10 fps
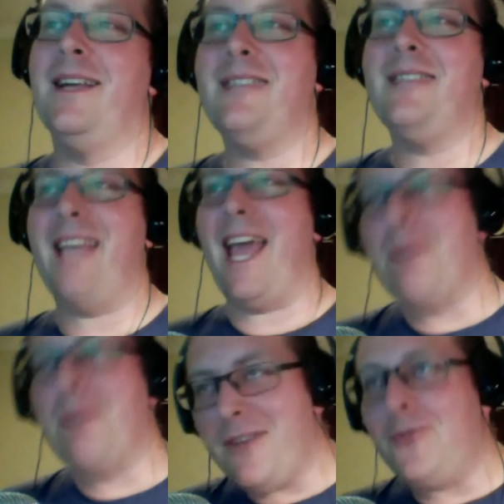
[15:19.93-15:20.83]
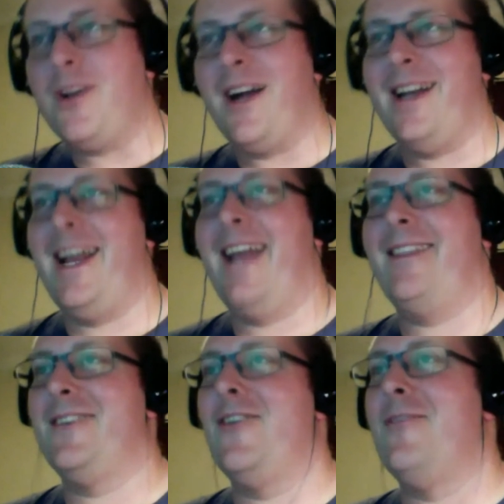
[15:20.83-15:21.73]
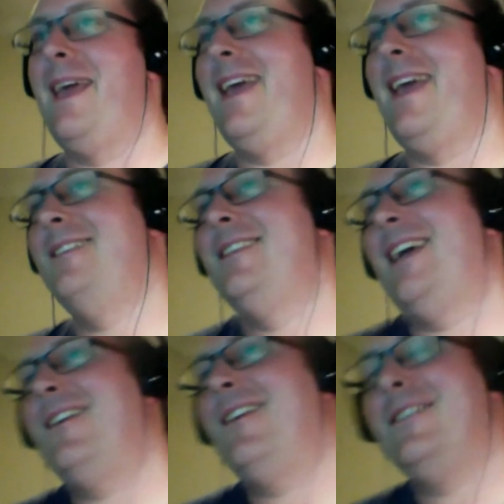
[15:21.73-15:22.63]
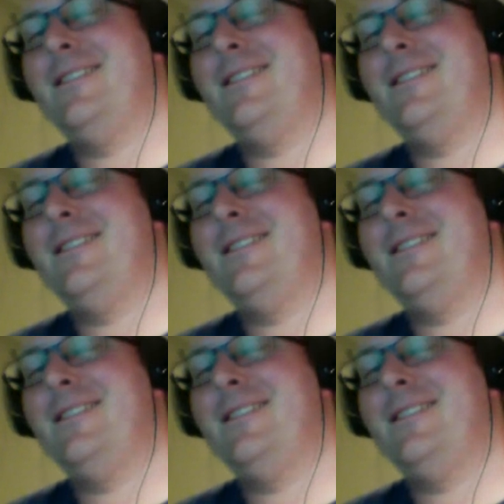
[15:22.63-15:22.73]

it's the LI498 that got me. It's like I'm